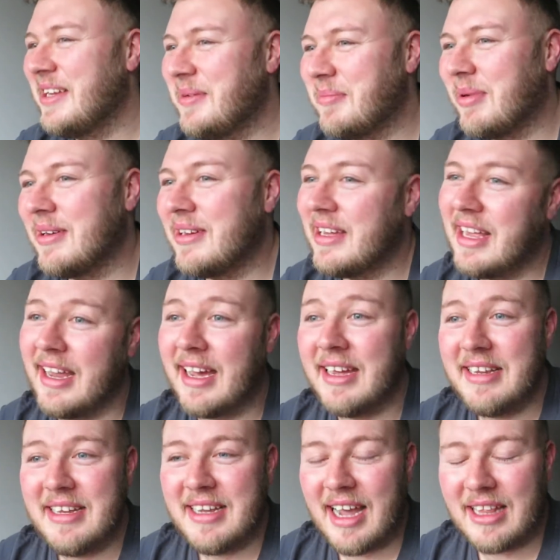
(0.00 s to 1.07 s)
But yeah,
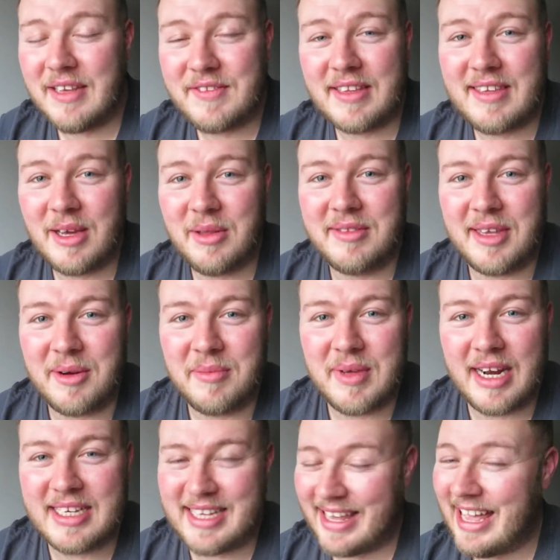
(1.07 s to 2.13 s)
I like to tell the tale,
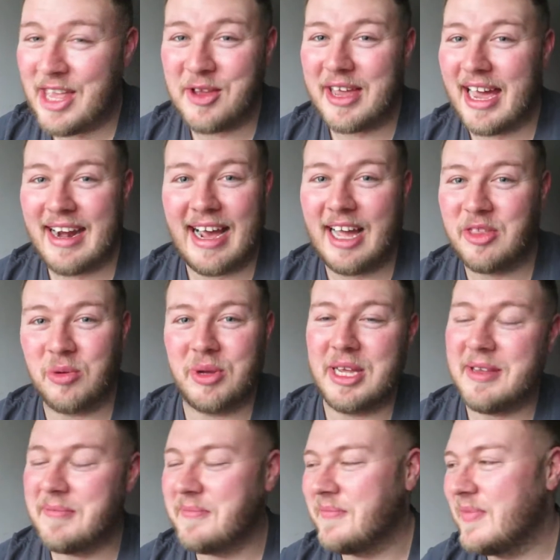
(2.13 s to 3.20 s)
and that's a guy who can't handle
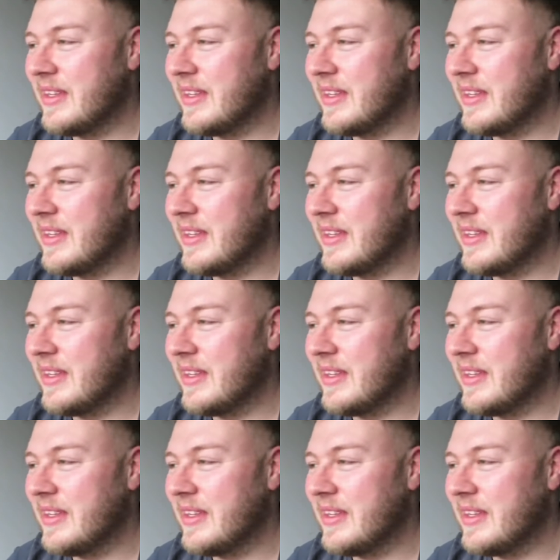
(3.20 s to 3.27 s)
heat.